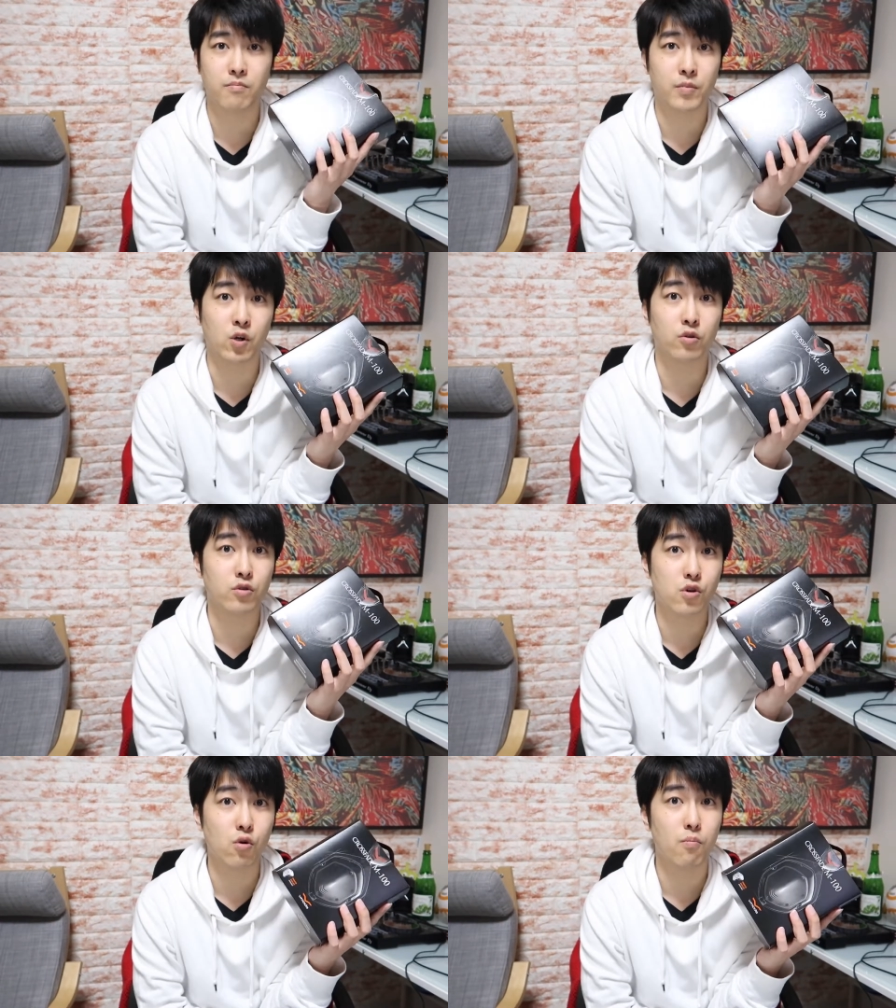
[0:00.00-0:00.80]

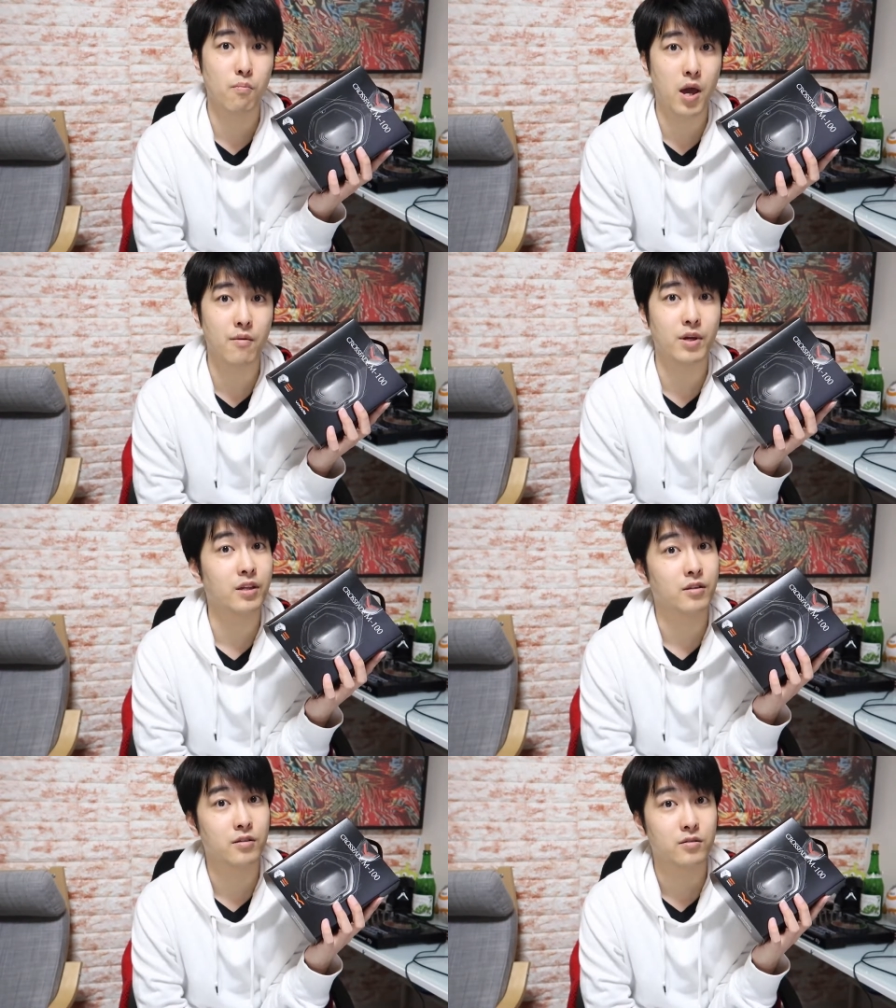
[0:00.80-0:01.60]
because you
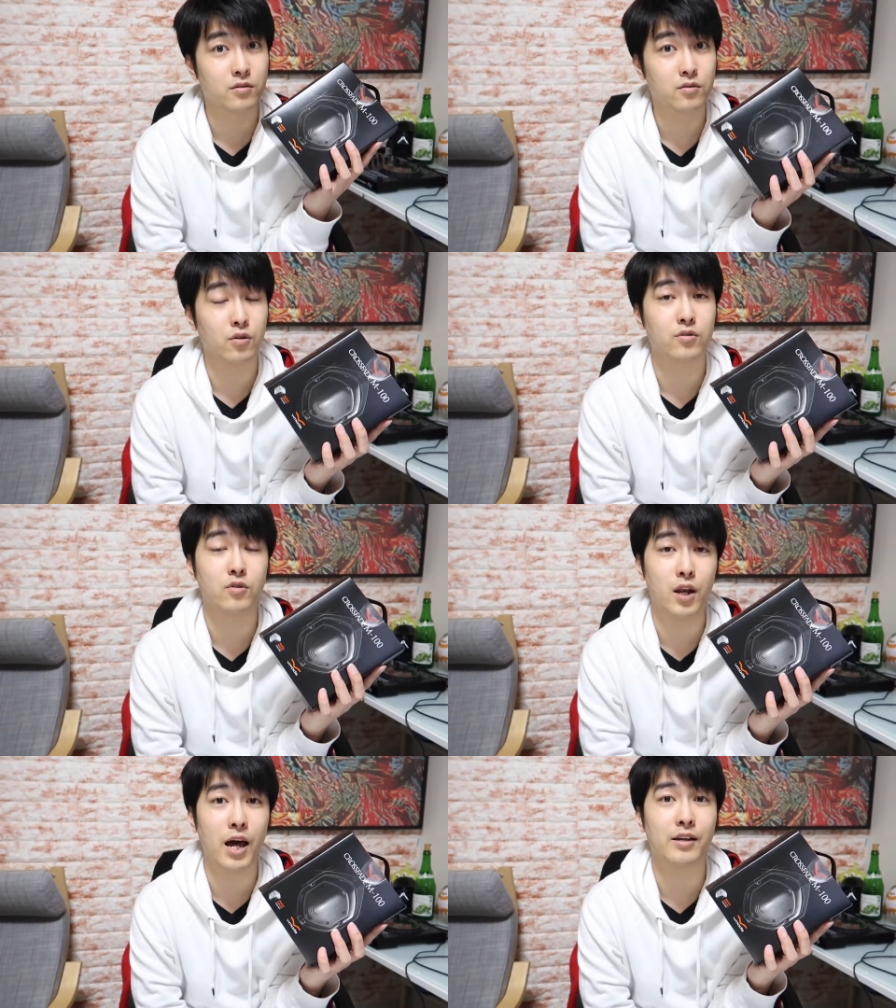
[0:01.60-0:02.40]
maybe
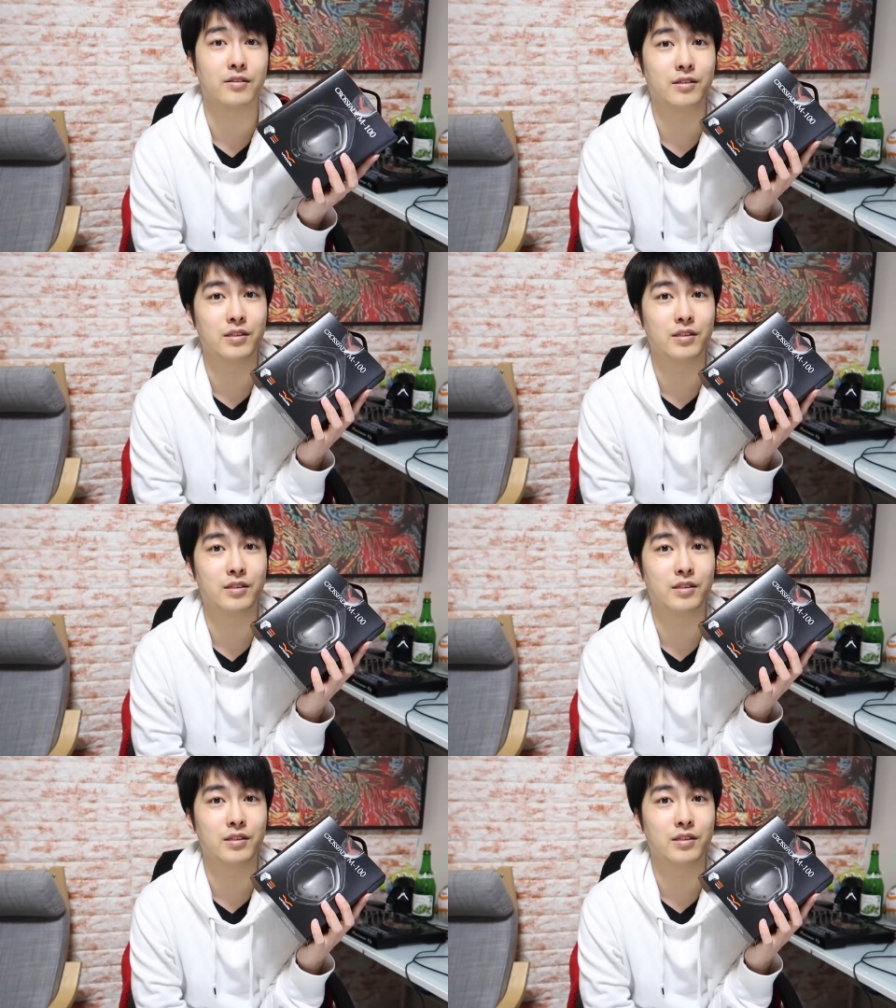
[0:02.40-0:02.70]
don't like